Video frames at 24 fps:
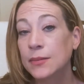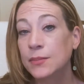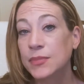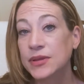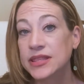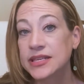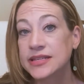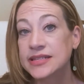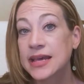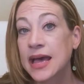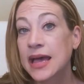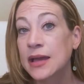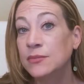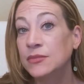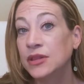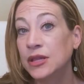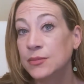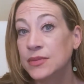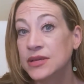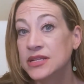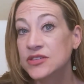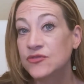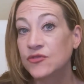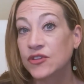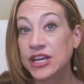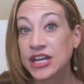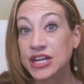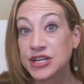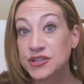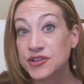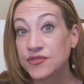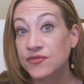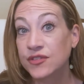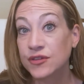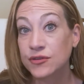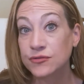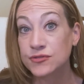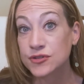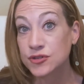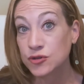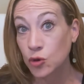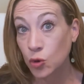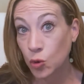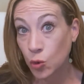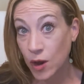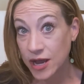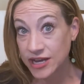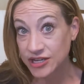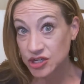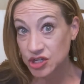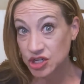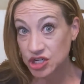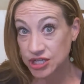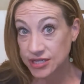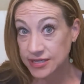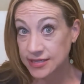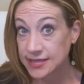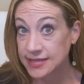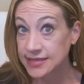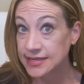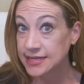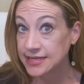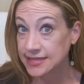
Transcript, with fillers: But the time limits for each of those questions